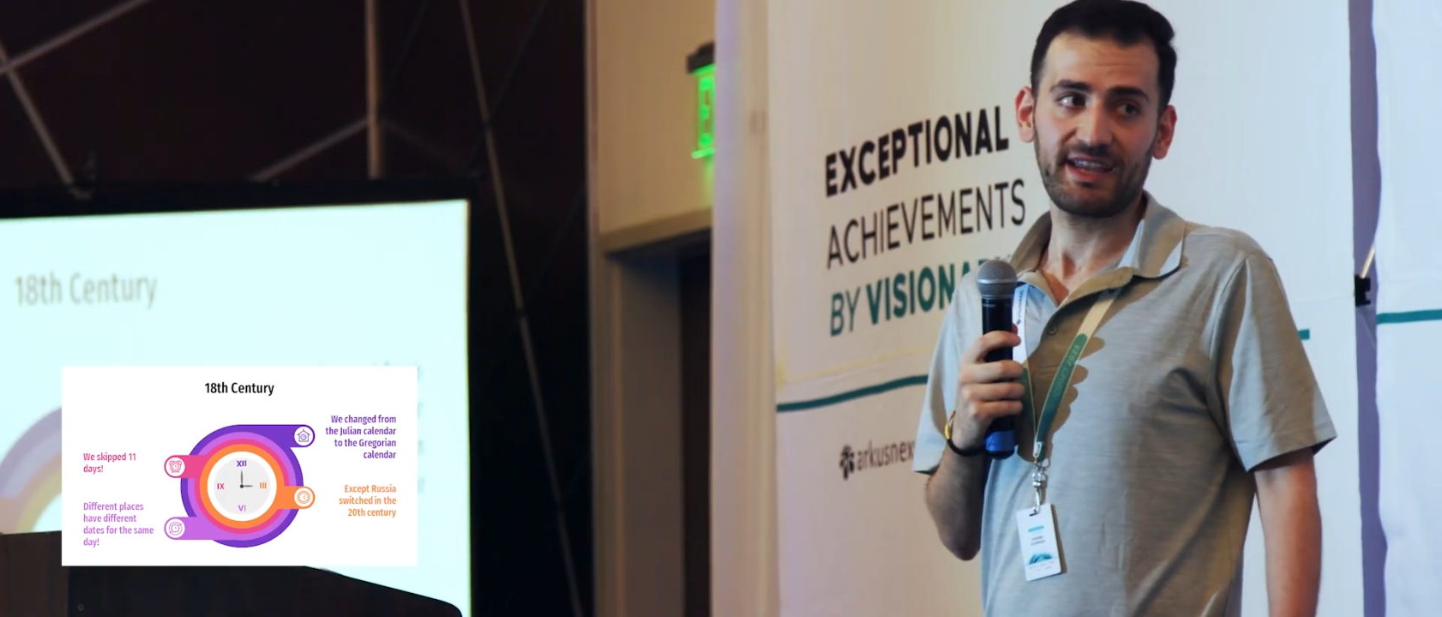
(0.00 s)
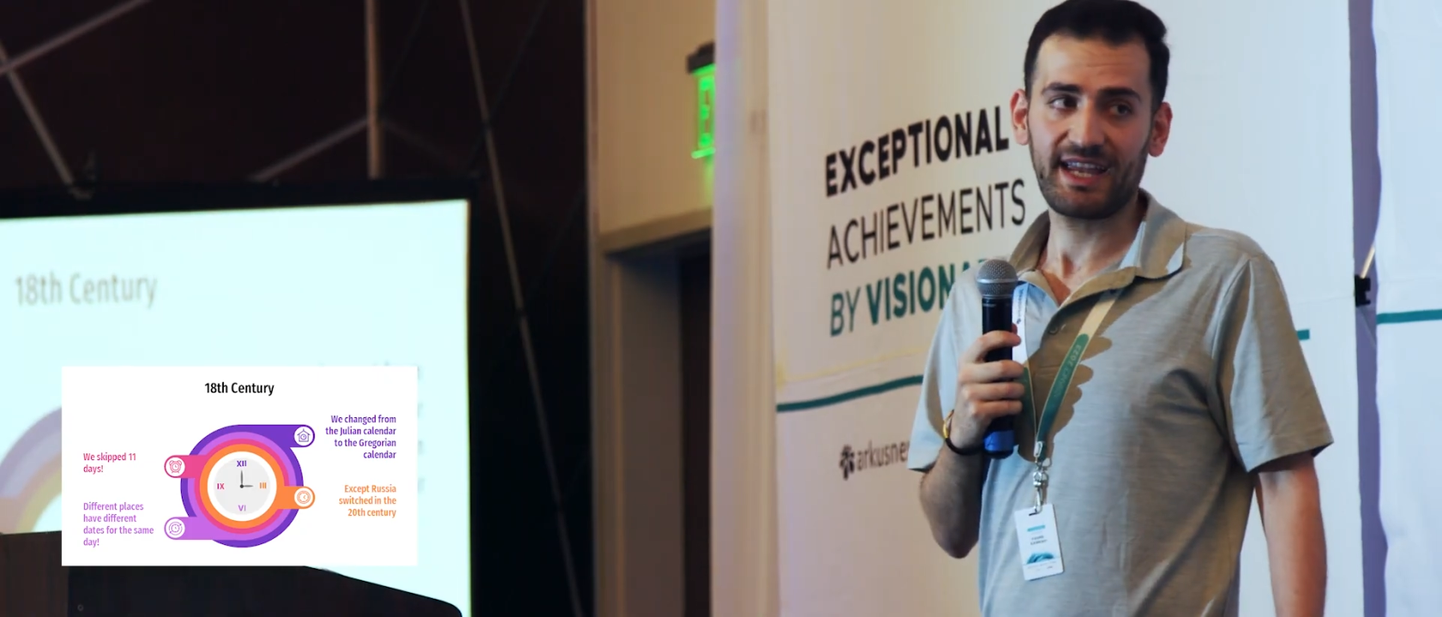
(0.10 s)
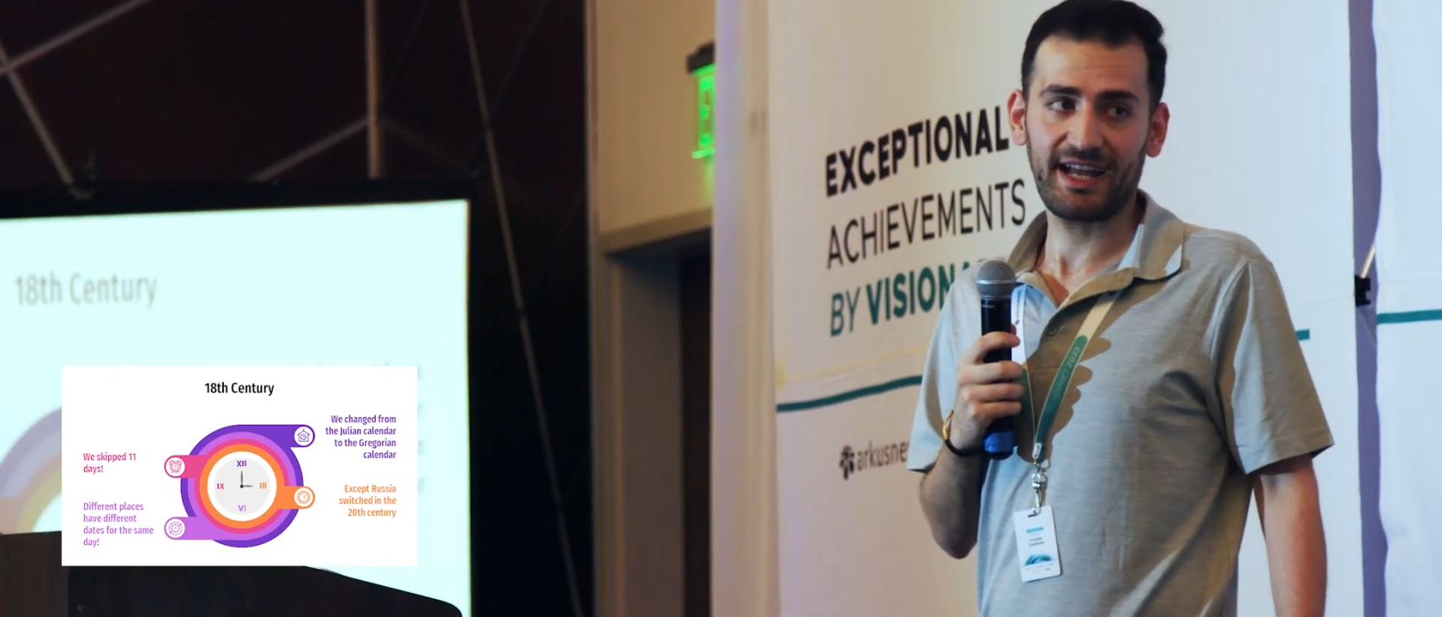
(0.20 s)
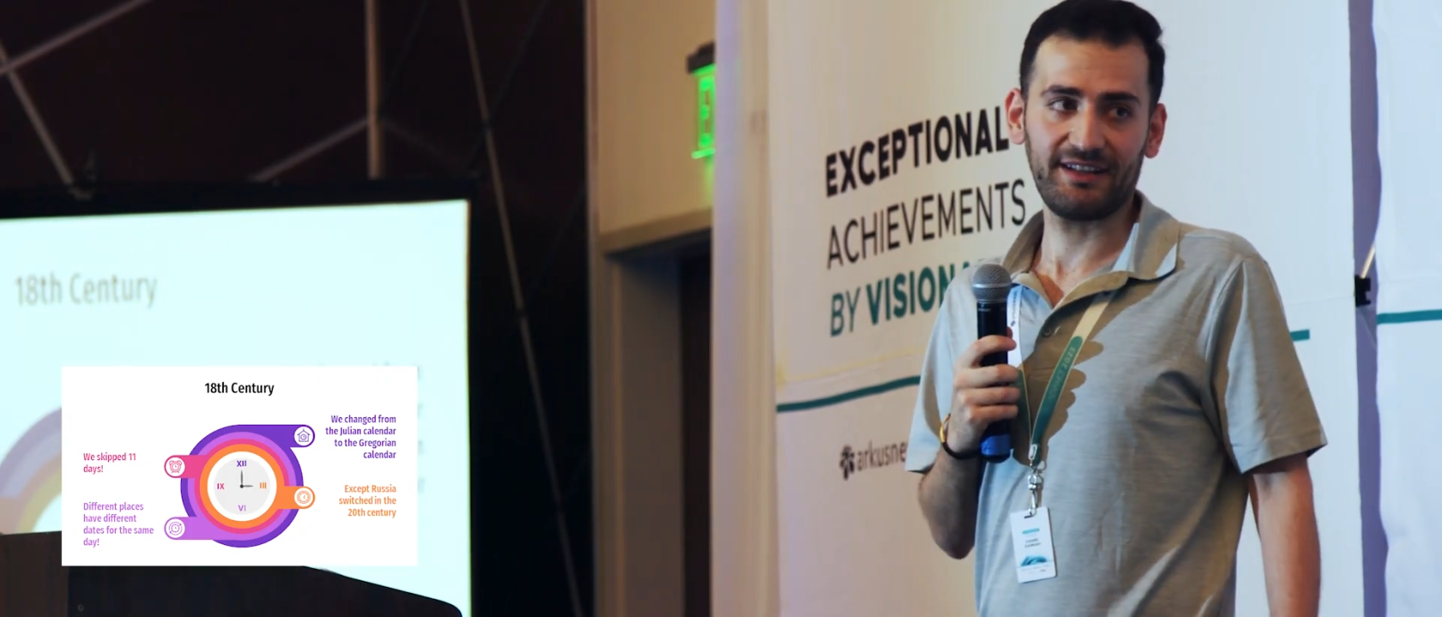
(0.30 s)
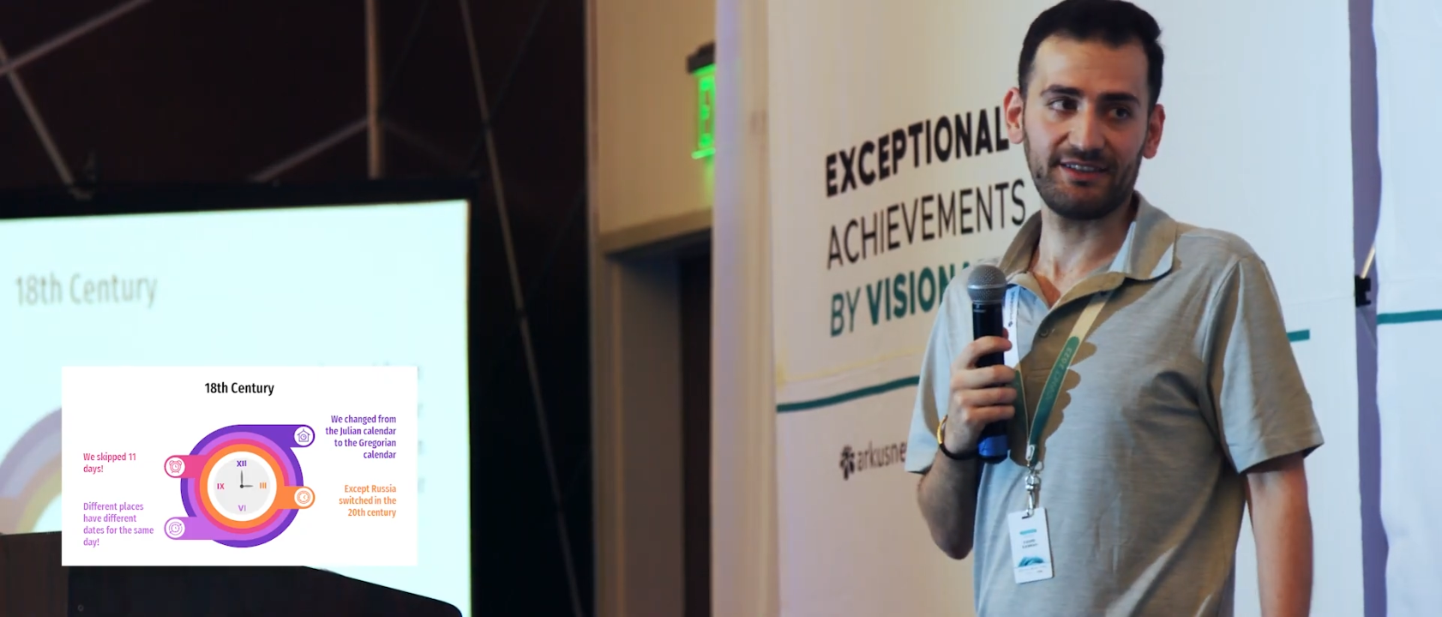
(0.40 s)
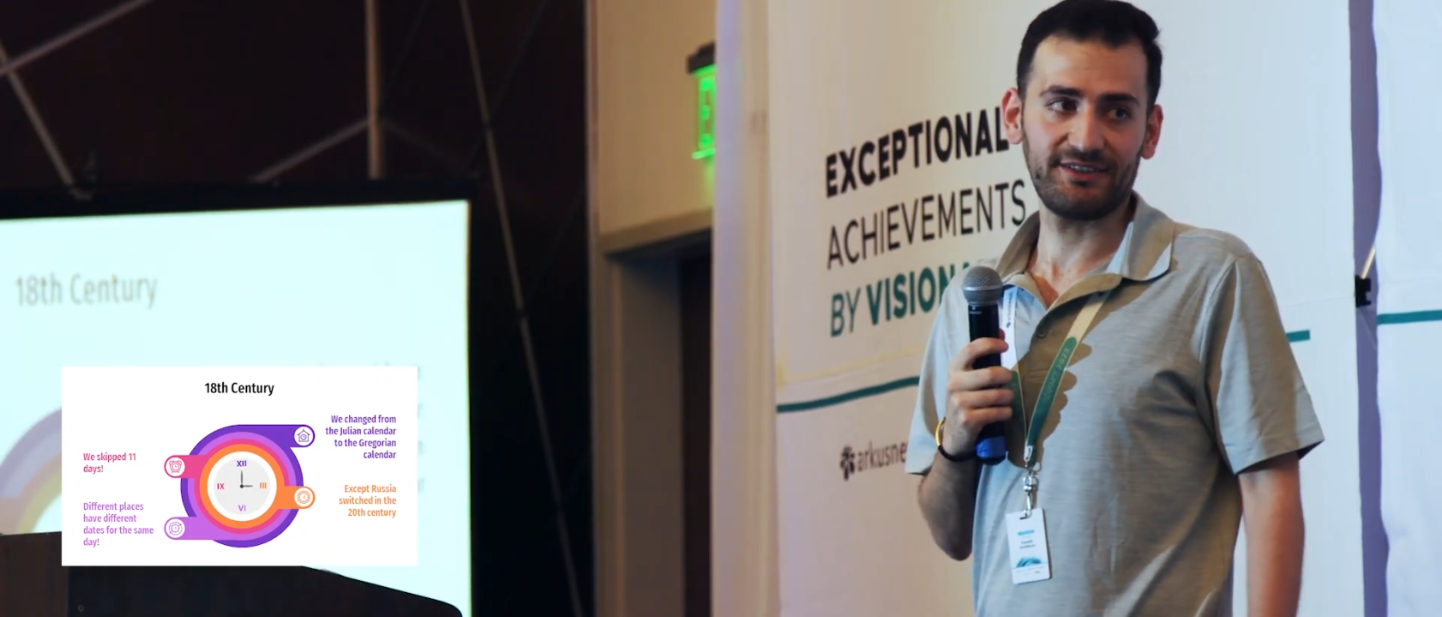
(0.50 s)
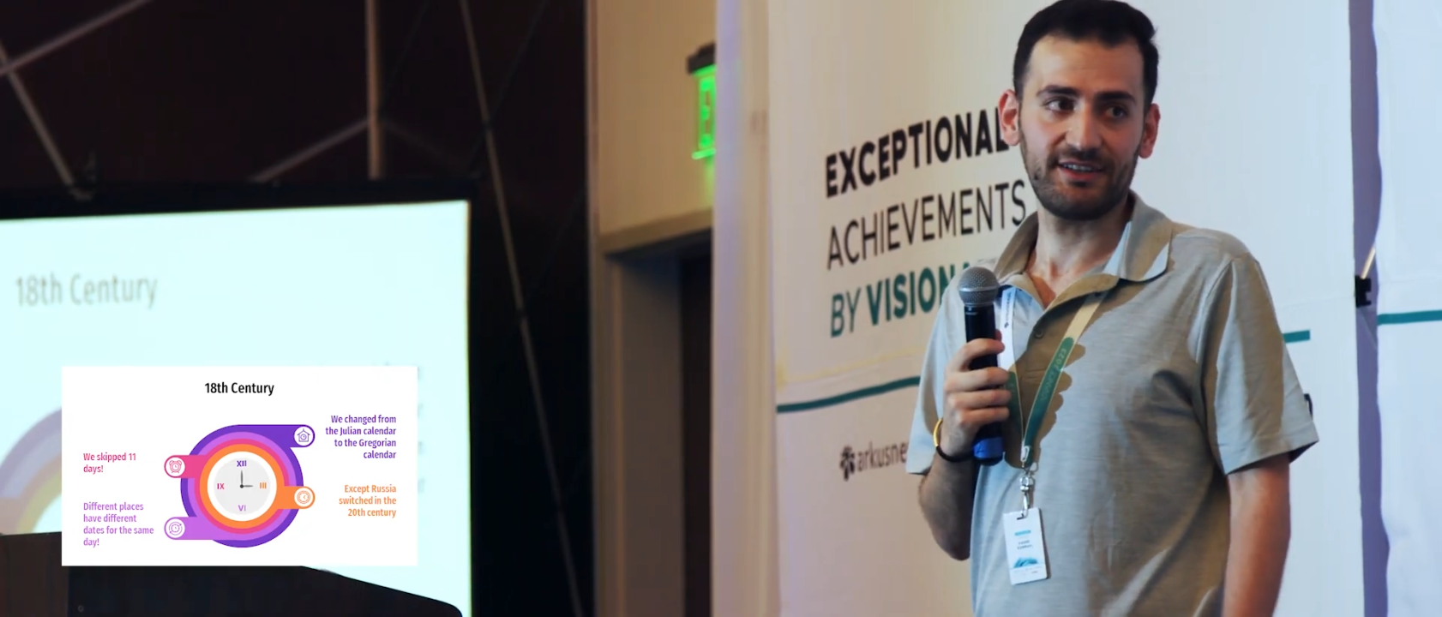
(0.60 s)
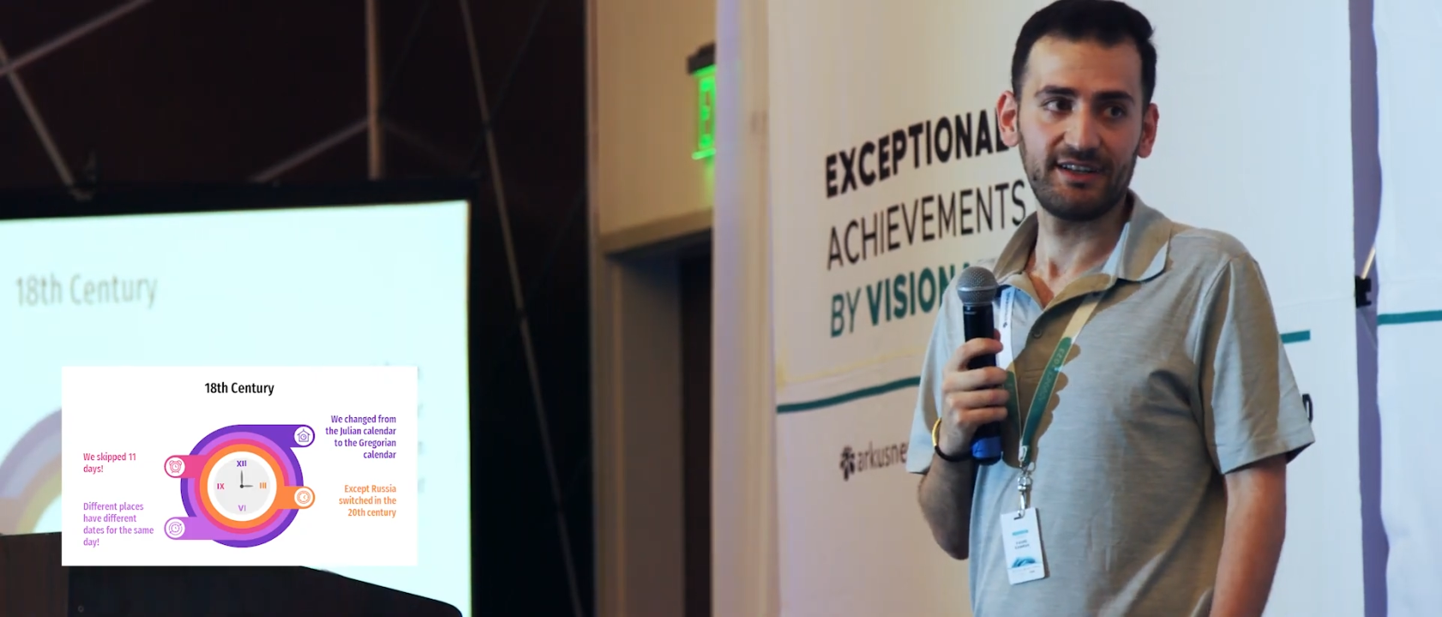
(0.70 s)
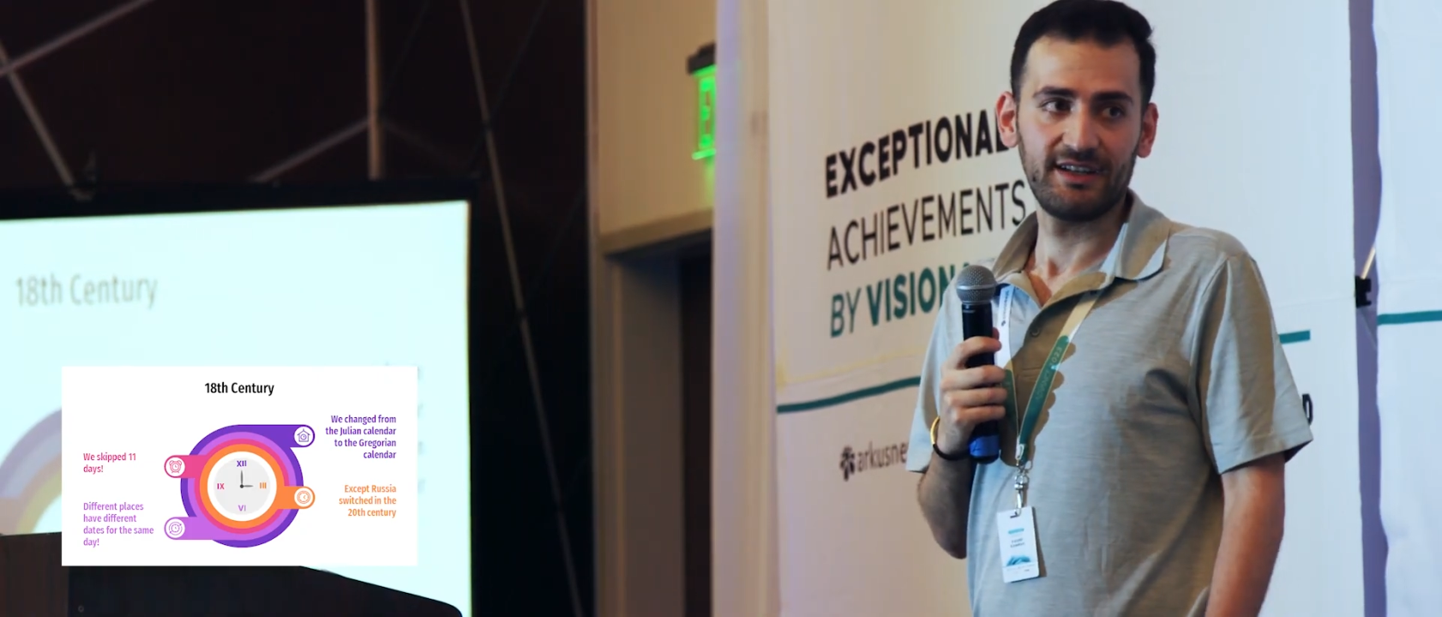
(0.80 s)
calendar.